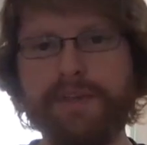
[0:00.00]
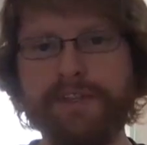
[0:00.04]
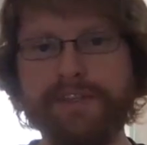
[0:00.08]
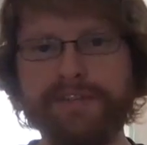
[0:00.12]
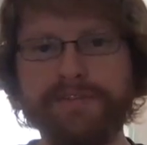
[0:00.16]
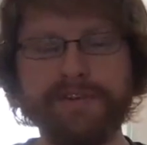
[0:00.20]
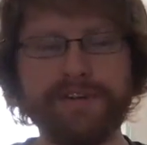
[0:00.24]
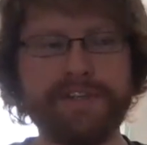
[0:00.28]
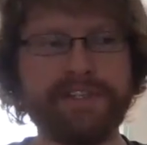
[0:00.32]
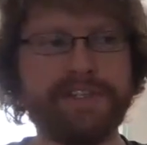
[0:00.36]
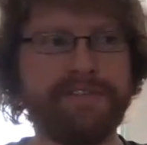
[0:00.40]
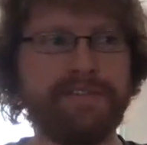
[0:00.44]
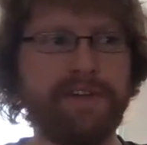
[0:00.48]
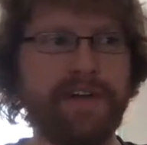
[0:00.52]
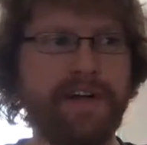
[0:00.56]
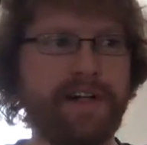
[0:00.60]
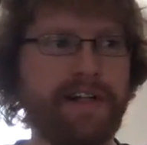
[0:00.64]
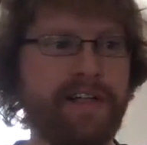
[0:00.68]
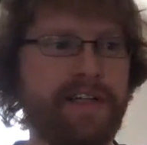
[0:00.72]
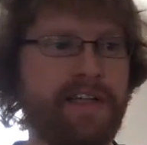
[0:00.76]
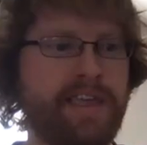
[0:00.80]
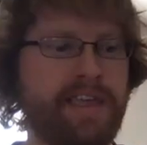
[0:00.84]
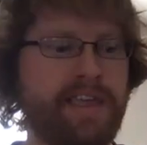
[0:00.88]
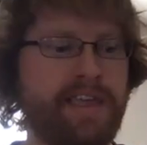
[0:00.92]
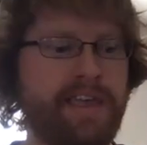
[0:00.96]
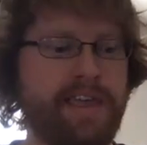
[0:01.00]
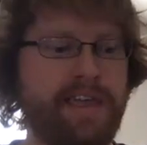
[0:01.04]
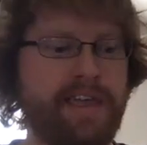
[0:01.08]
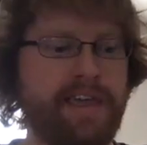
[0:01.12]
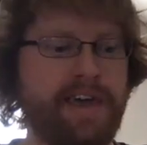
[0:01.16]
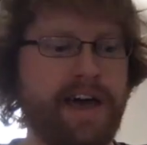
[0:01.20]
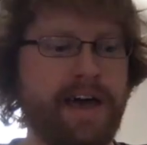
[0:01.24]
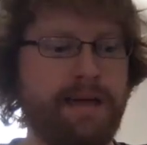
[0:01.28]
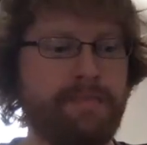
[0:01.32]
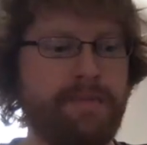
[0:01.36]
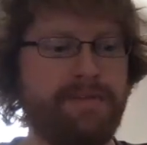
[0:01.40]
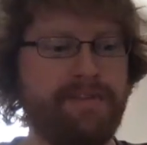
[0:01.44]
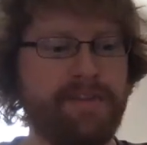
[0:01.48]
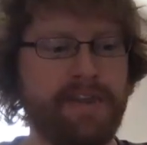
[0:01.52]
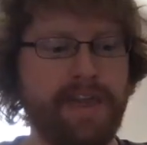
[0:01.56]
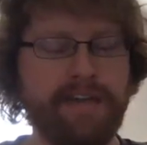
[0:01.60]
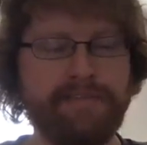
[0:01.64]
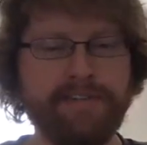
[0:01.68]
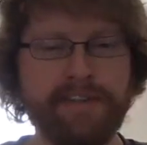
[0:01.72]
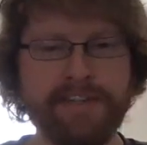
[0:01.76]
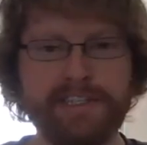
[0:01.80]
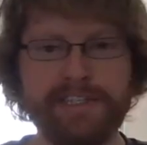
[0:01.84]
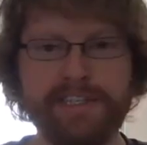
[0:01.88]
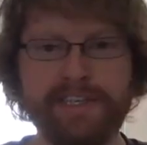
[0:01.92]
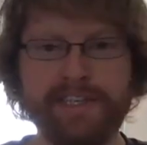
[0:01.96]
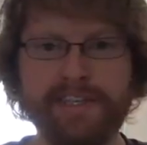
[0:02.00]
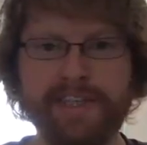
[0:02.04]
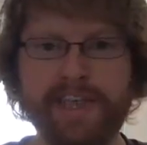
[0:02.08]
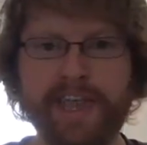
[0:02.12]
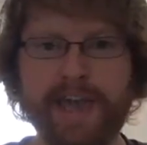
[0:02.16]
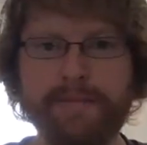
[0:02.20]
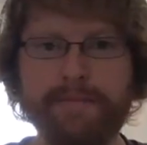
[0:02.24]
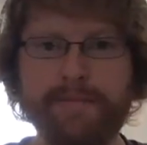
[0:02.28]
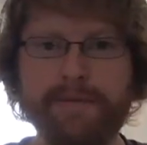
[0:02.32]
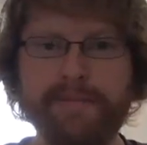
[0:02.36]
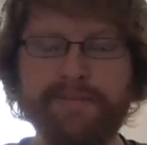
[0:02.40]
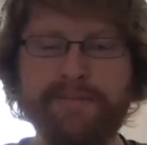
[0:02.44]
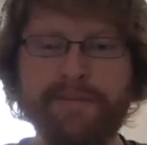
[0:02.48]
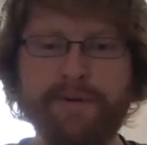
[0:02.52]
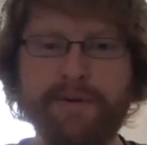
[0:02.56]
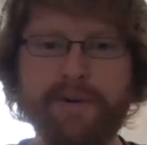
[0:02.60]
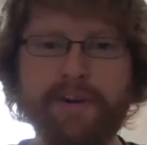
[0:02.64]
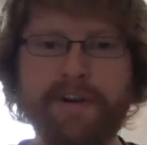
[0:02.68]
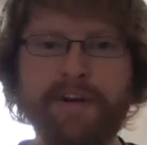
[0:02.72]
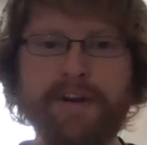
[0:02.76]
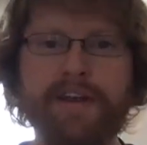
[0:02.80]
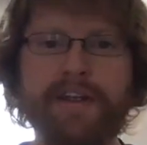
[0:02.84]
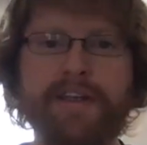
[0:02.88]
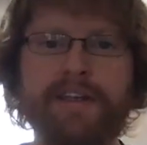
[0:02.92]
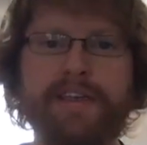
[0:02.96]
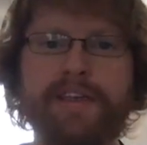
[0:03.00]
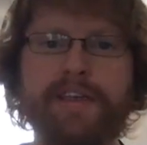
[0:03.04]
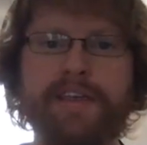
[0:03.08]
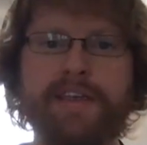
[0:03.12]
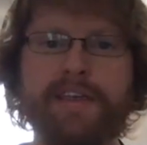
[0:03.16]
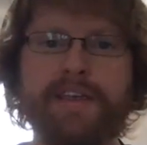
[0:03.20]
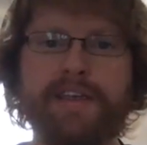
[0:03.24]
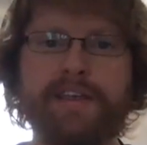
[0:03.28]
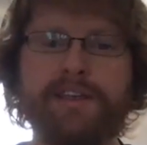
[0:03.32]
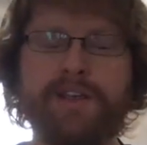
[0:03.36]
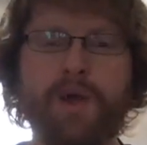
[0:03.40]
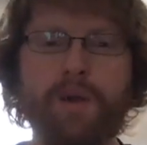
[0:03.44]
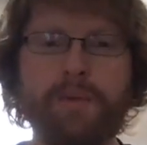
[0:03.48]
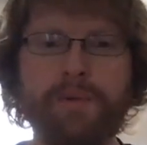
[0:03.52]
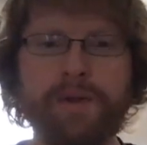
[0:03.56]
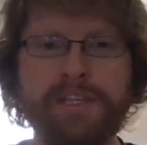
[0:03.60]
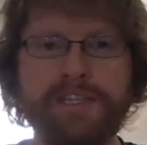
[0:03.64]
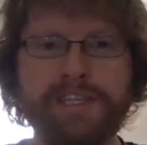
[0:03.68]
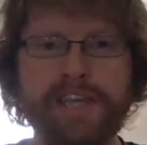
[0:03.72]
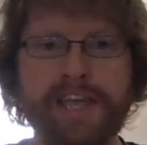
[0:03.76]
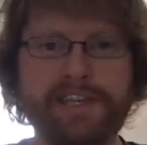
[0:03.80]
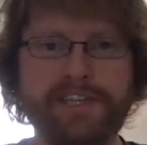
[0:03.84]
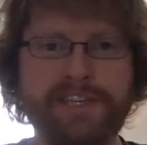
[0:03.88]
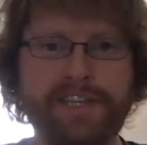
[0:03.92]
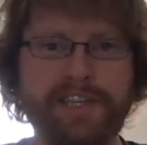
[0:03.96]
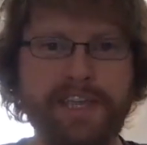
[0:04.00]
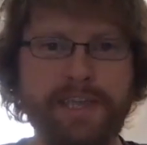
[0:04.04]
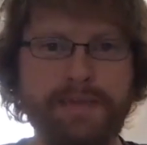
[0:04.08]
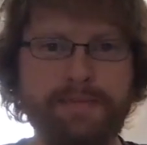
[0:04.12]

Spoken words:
First of all, if you haven't seen the app before, nobody's actually keeping